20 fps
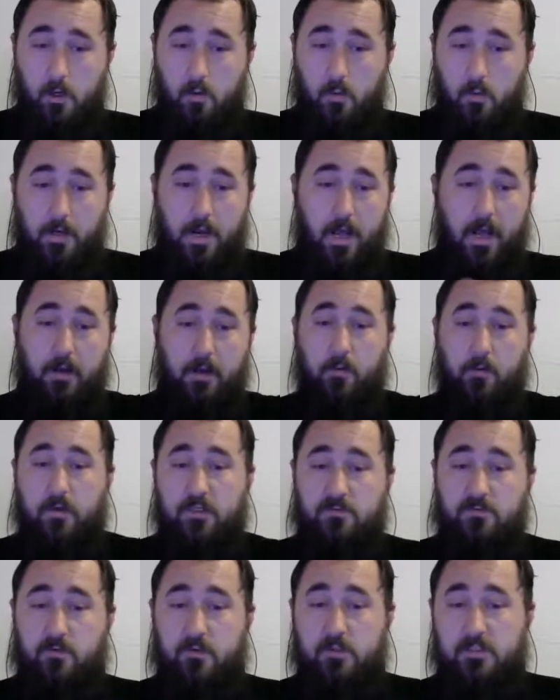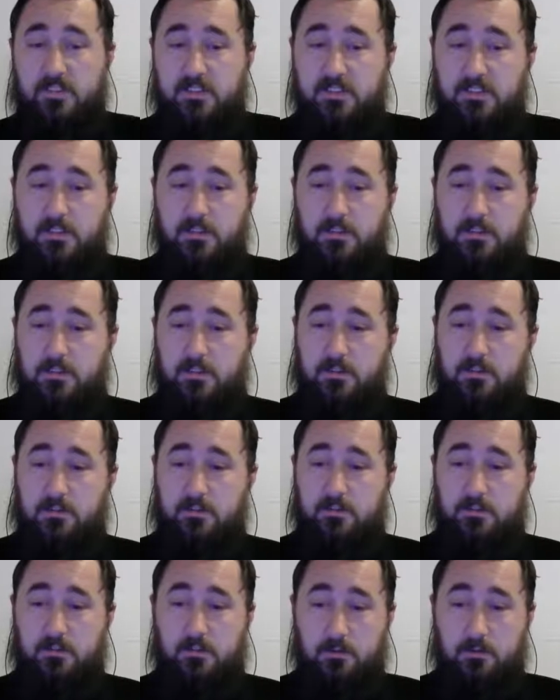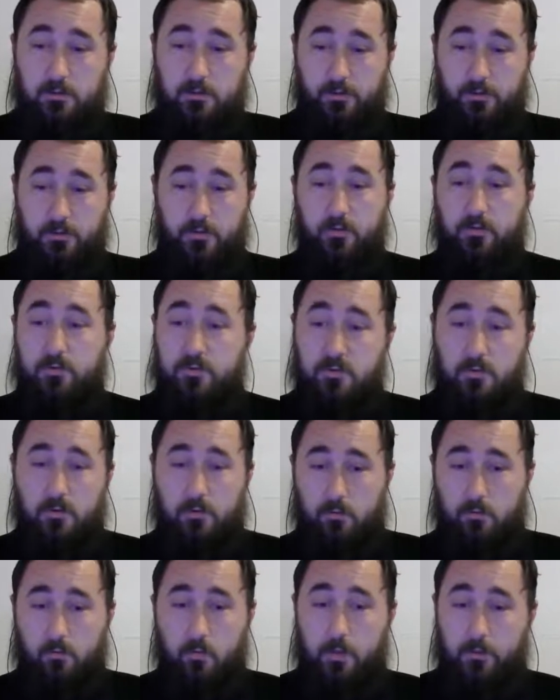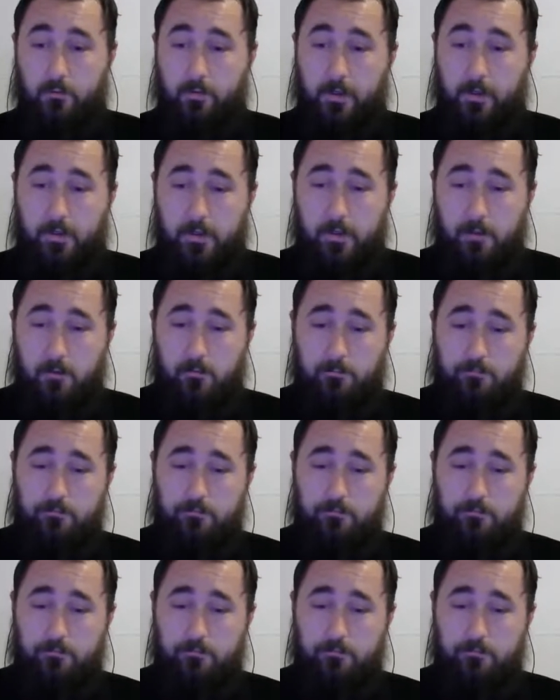when iOS 14 is the newest one right now.